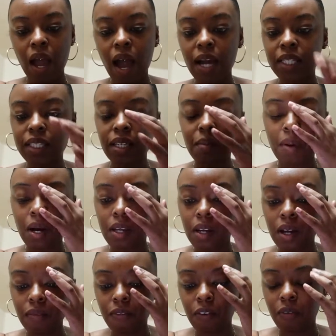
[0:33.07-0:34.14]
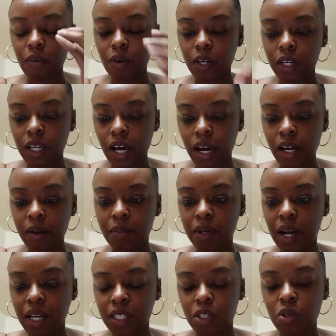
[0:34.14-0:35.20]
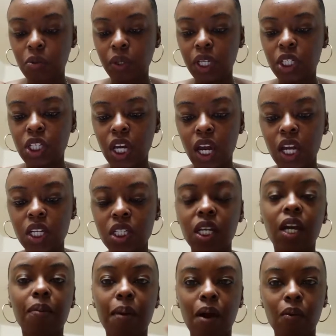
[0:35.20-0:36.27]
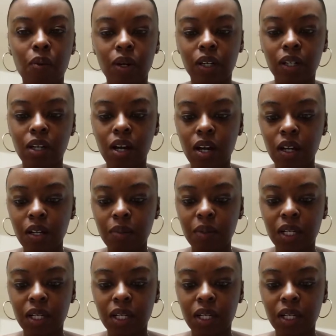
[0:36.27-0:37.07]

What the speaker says: I set my alarm for 4 o'clock, but I rechanged like my work alarm,